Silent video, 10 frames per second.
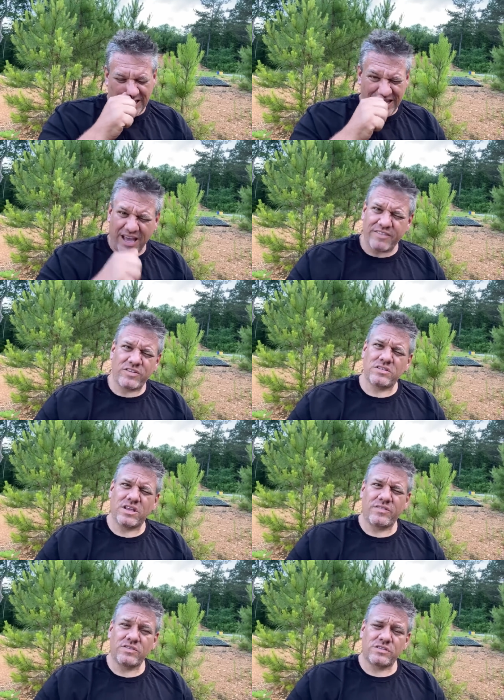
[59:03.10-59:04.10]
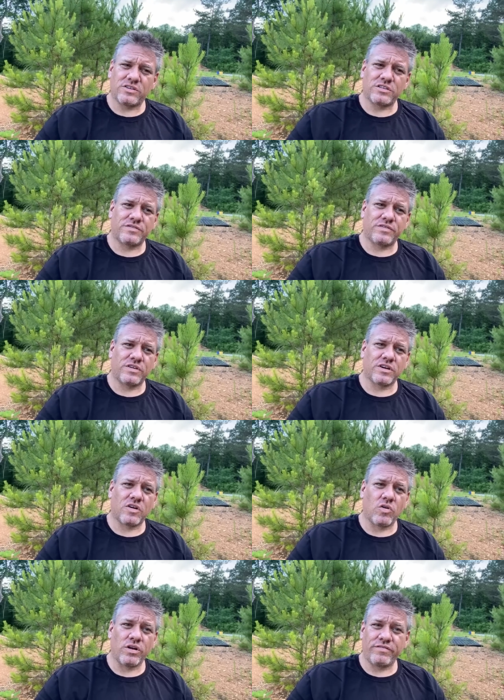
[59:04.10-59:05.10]
Yeah, if you search for
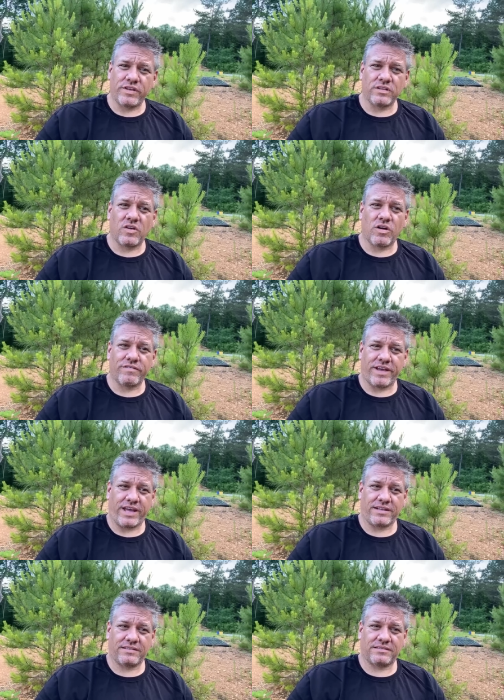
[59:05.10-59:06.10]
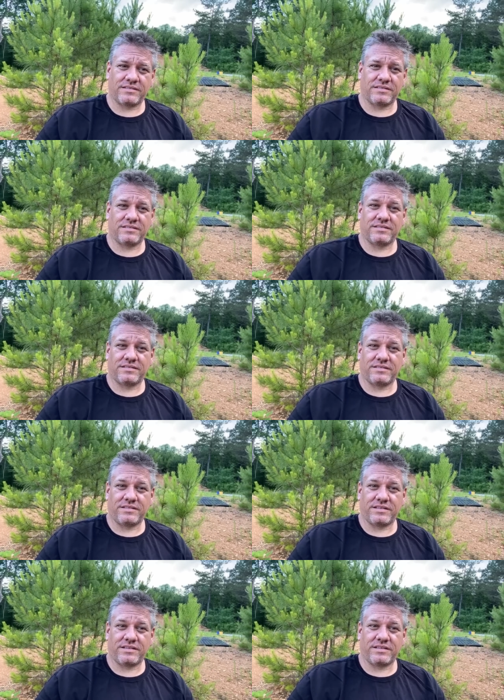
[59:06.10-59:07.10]
Cornfield Corvette,
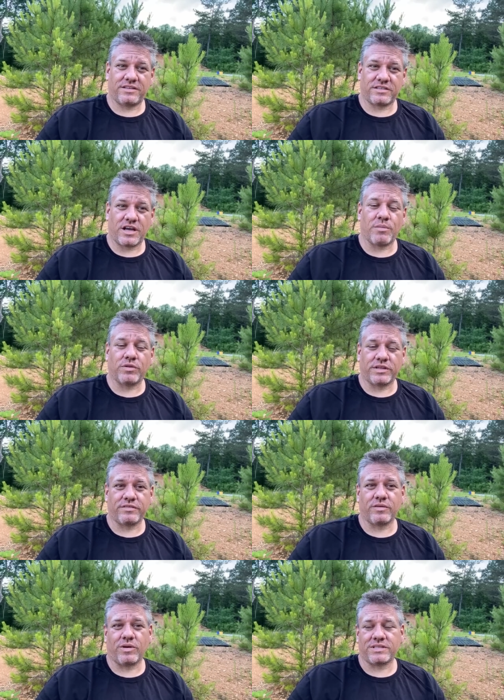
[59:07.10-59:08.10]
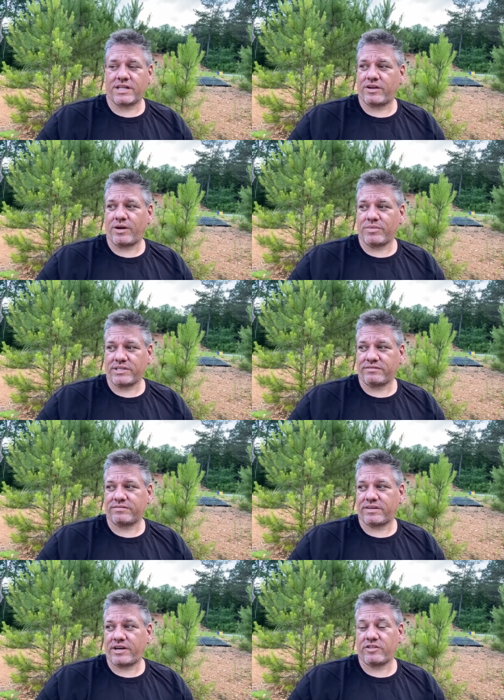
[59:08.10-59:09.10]
there's a couple of different ones on there, I believe.
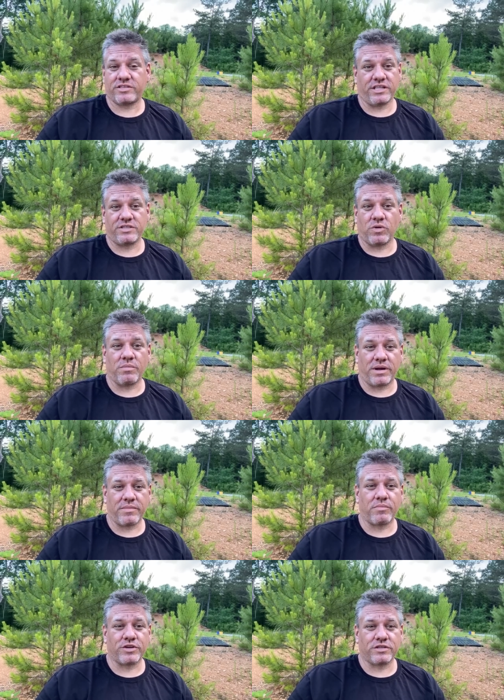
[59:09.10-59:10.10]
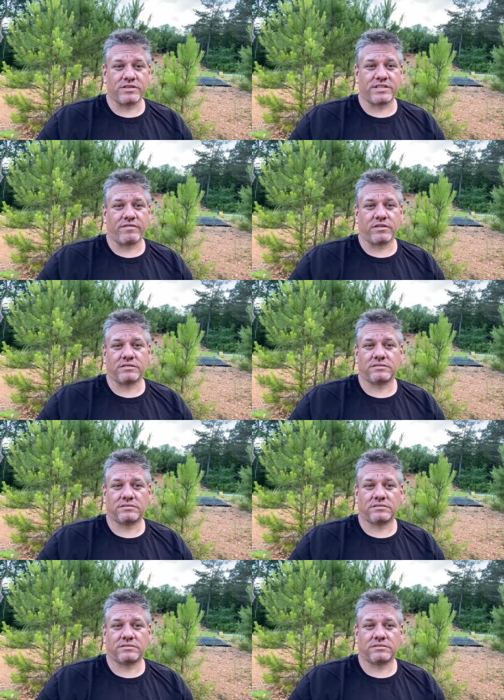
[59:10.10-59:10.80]
I know there's at least one, but I'm pretty sure there's several.